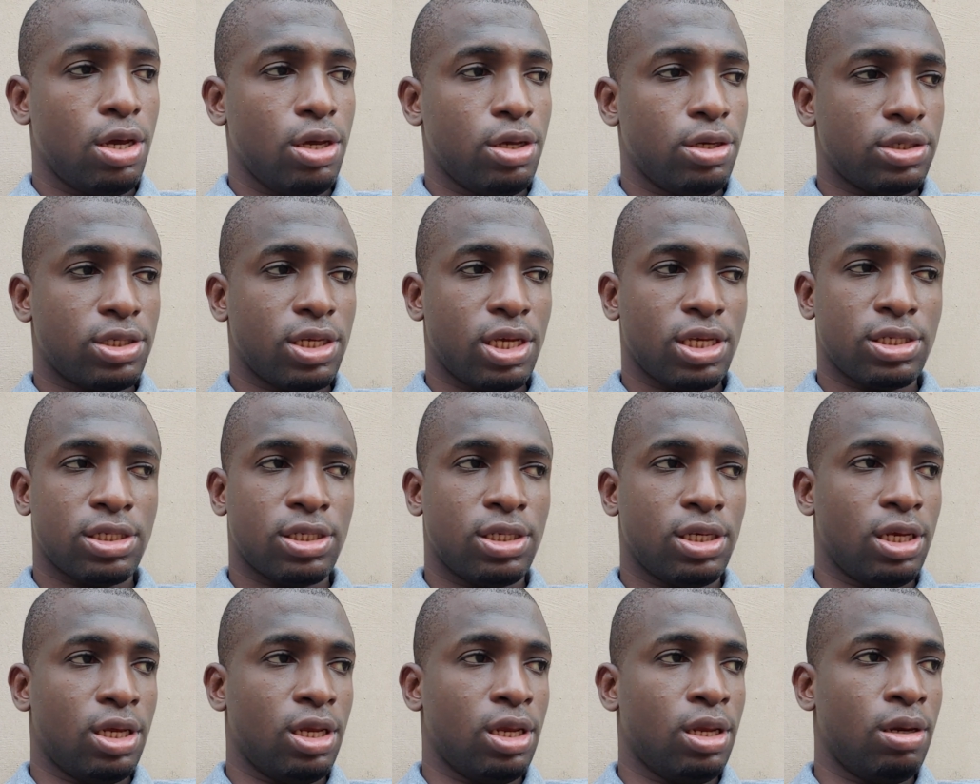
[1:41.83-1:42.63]
you start
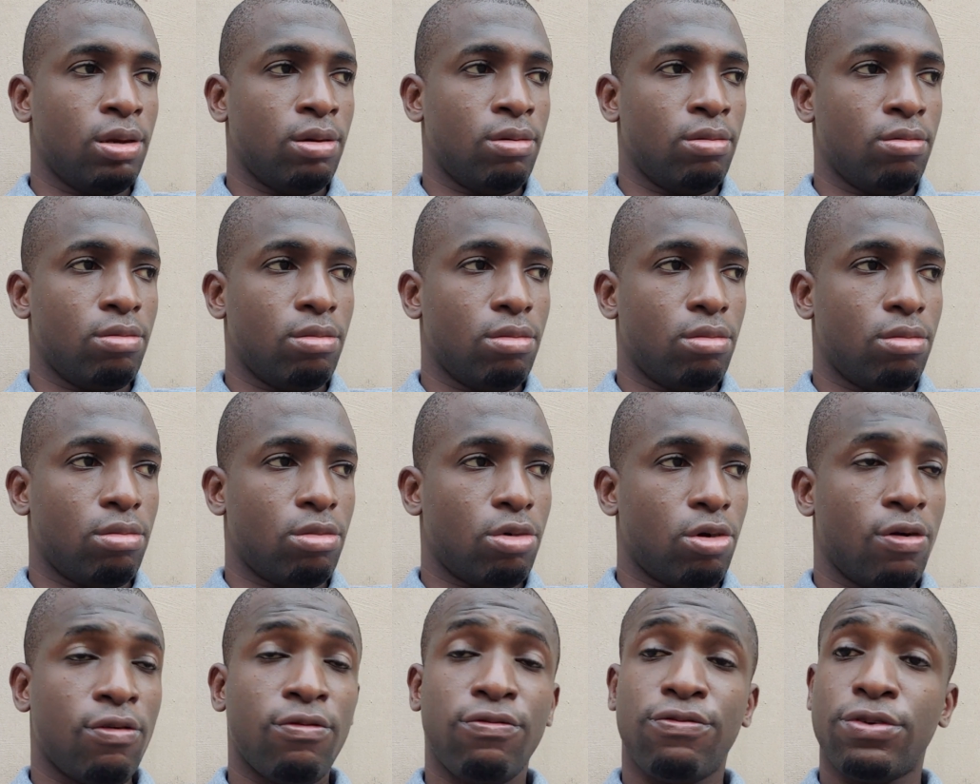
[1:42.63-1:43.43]
seeing
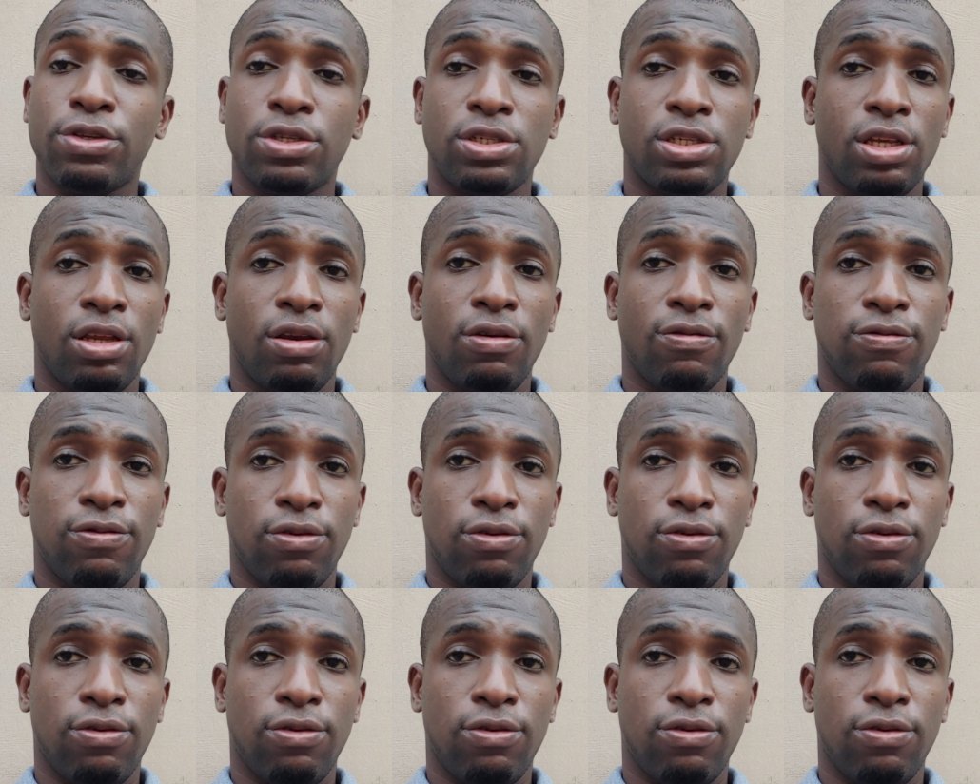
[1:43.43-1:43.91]
unforeseen